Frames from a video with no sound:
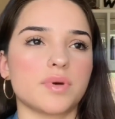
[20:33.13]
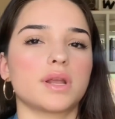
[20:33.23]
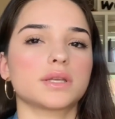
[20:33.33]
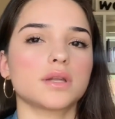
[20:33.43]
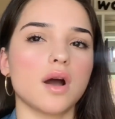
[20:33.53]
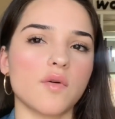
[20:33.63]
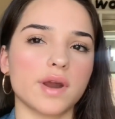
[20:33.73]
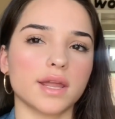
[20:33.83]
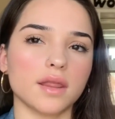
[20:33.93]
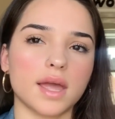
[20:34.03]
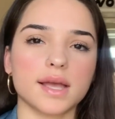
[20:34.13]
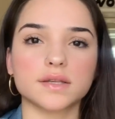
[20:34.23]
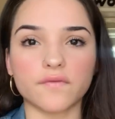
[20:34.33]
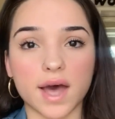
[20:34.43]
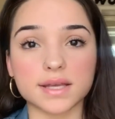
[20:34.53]
but it's not working like
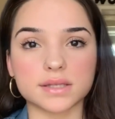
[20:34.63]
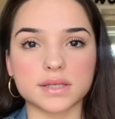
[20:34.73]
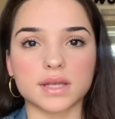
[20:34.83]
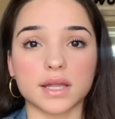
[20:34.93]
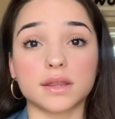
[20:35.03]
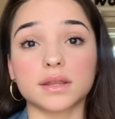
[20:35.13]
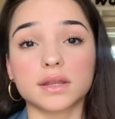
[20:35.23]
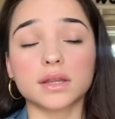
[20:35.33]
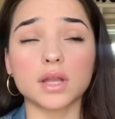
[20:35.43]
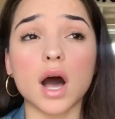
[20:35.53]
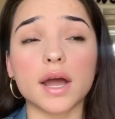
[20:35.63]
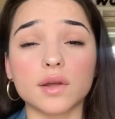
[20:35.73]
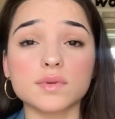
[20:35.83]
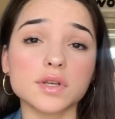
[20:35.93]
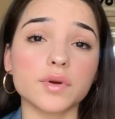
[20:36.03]
as fast as I thought
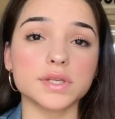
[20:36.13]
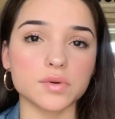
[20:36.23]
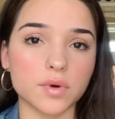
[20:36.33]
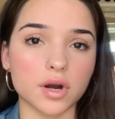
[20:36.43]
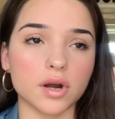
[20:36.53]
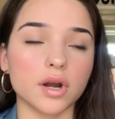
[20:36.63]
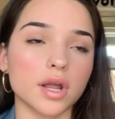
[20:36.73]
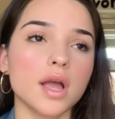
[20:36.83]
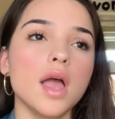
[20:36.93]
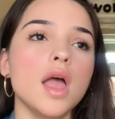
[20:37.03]
it was going to work.